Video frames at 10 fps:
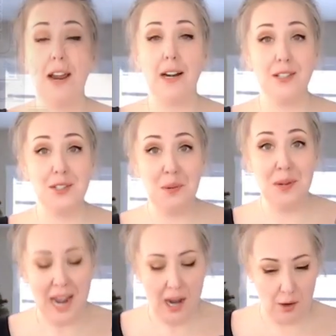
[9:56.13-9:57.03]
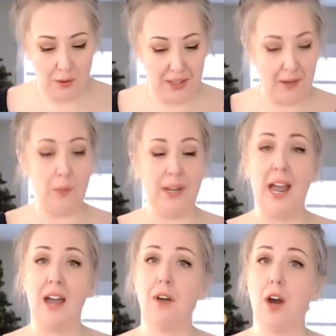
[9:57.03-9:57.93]
right, so now that we
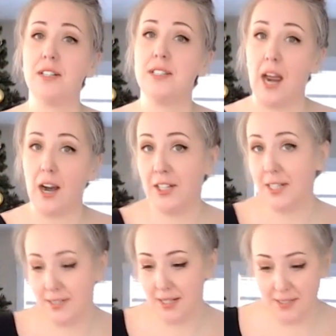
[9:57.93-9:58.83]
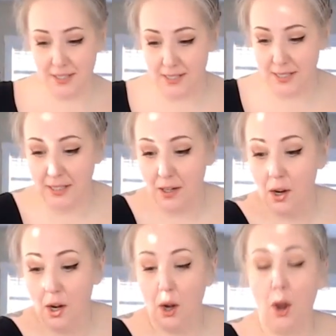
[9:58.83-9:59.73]
have our desired consistency,
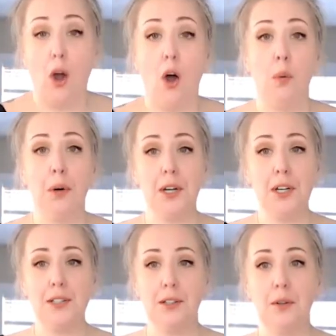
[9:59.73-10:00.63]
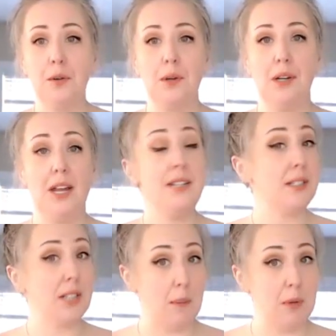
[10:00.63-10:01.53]
all we're going to do is
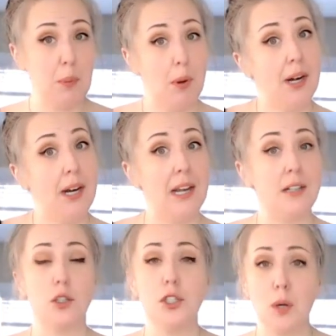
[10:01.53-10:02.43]
it's time to put it in your